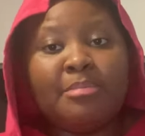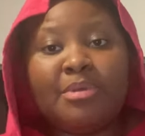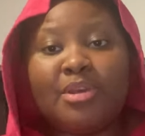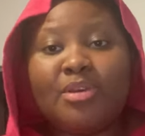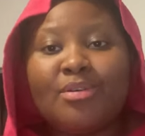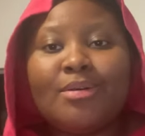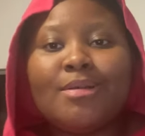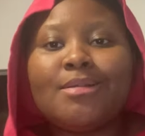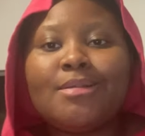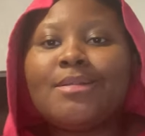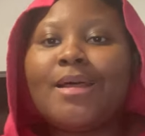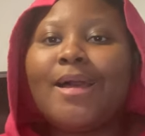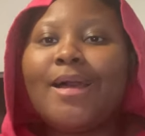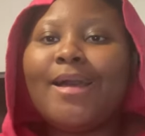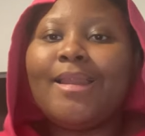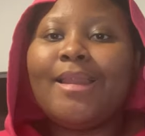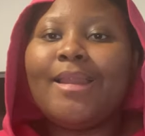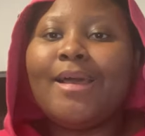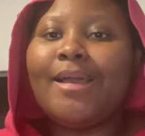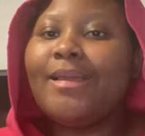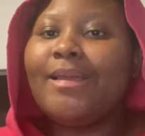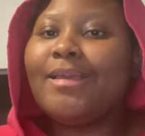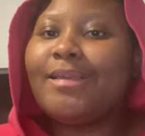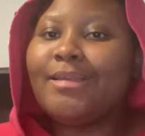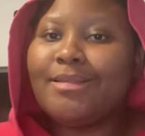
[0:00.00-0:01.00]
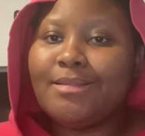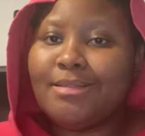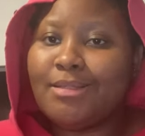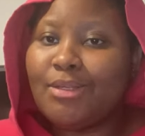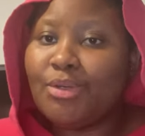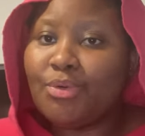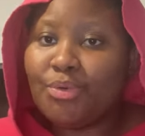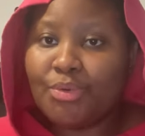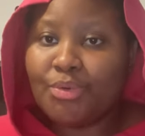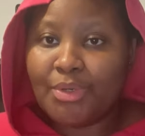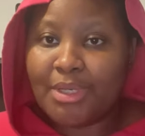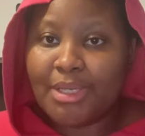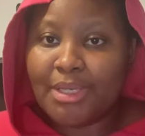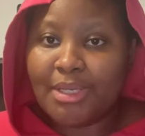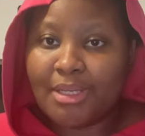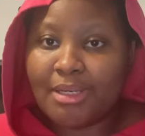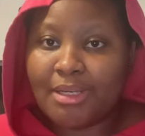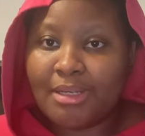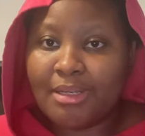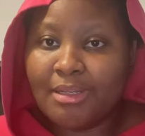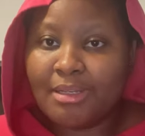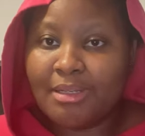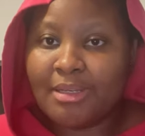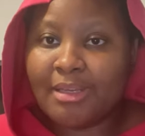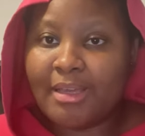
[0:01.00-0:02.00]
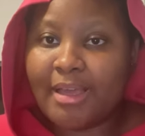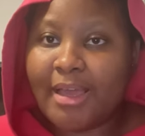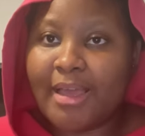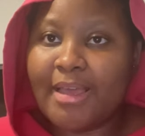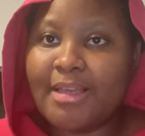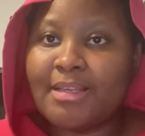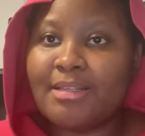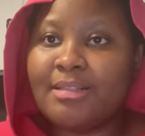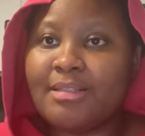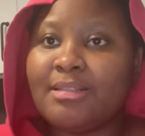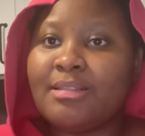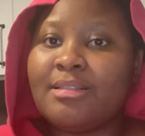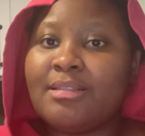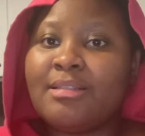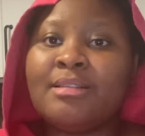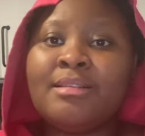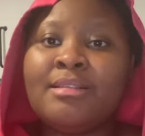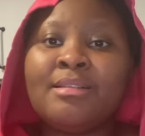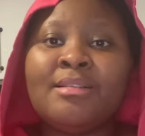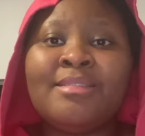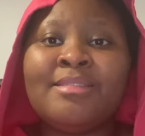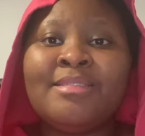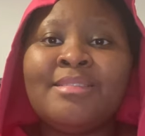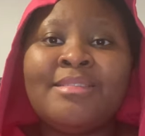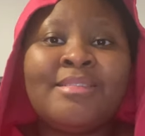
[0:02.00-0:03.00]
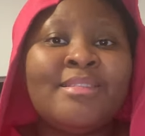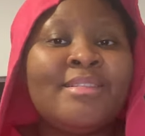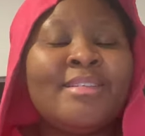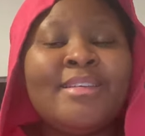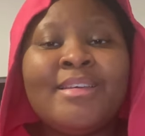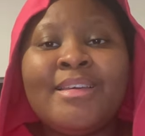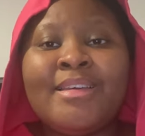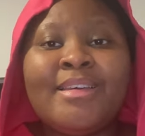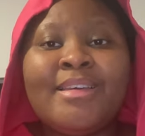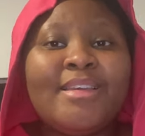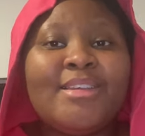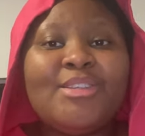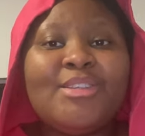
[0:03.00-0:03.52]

because I like easy cooking, guys.